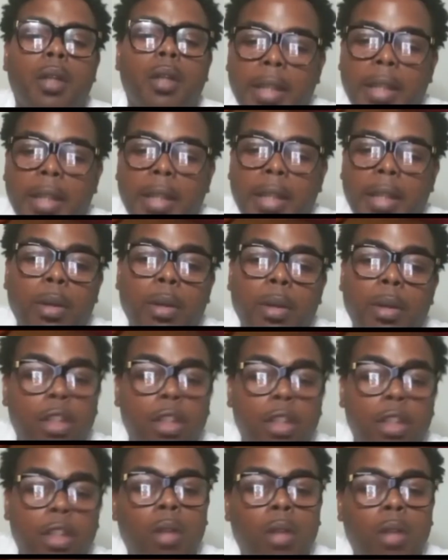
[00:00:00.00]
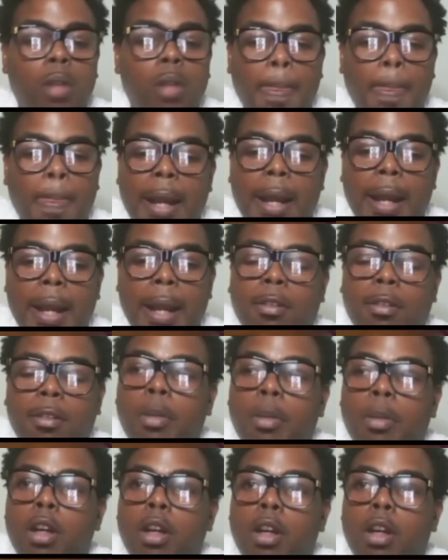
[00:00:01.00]
That what it do. I got some
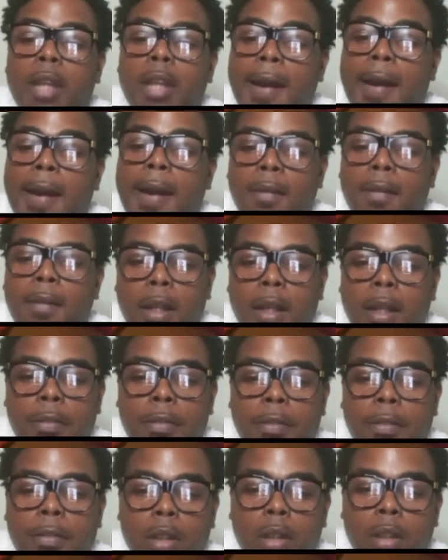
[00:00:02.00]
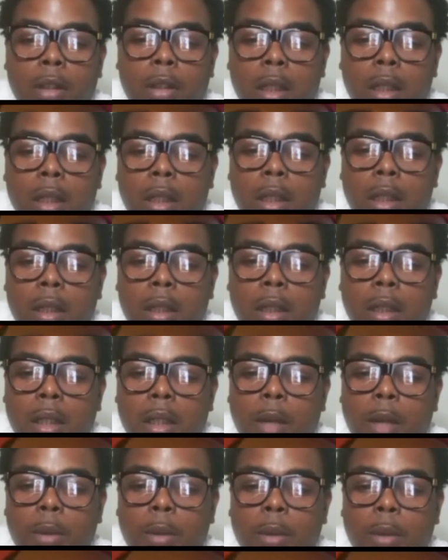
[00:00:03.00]
bros that I would love for you to hook
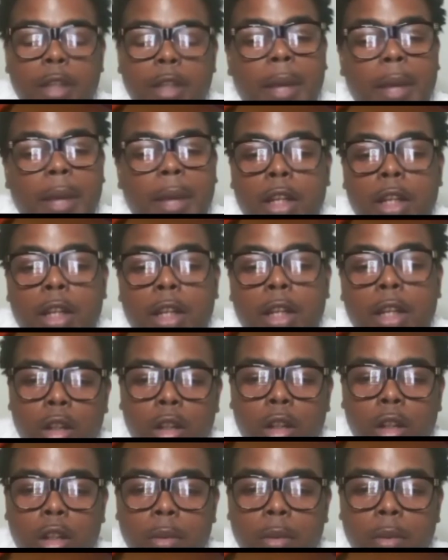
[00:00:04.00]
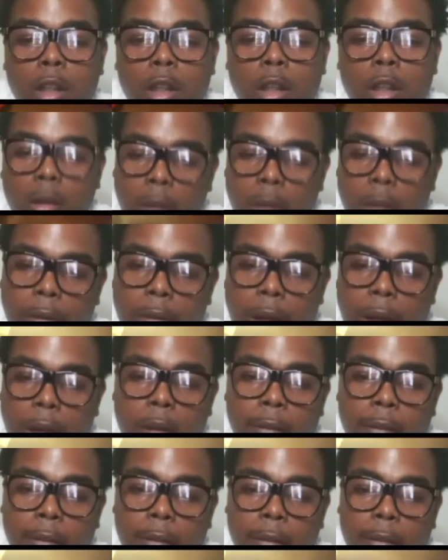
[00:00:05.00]
up with. You might know them. You know, they right
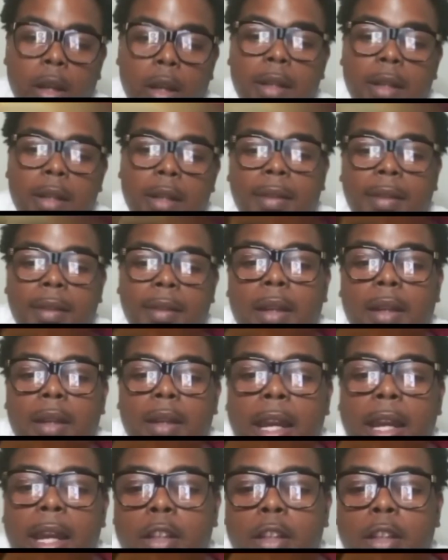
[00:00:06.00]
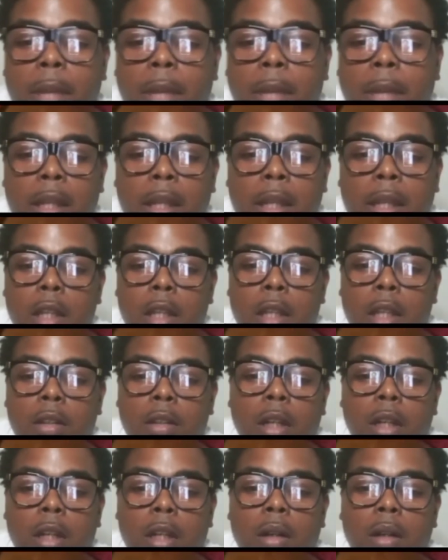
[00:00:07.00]
over there on 107 Calumet. You
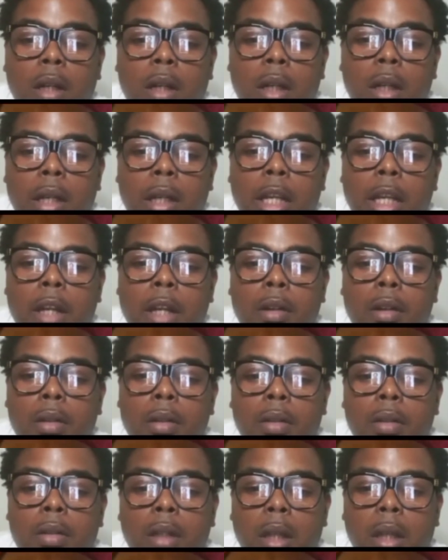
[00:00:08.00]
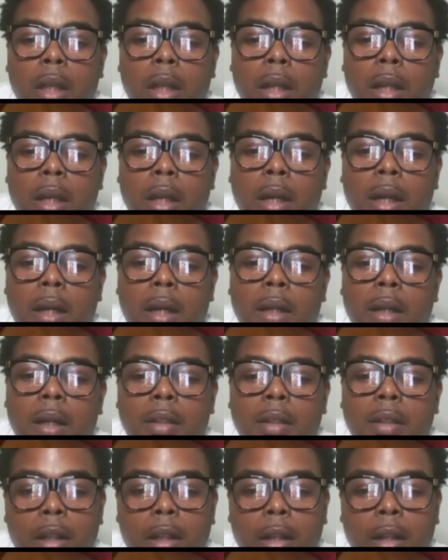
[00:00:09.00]
know, Harold.
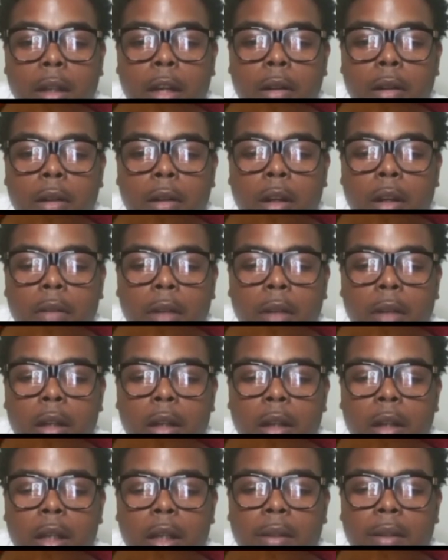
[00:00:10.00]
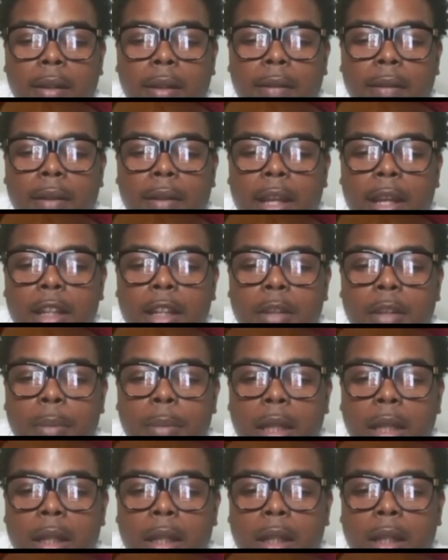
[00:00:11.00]
You know Harold over there on 107
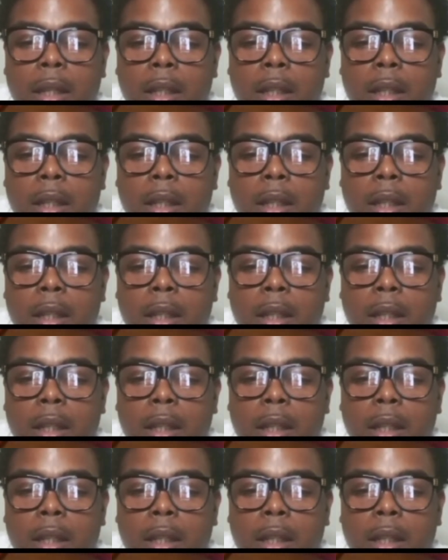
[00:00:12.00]
Calumet.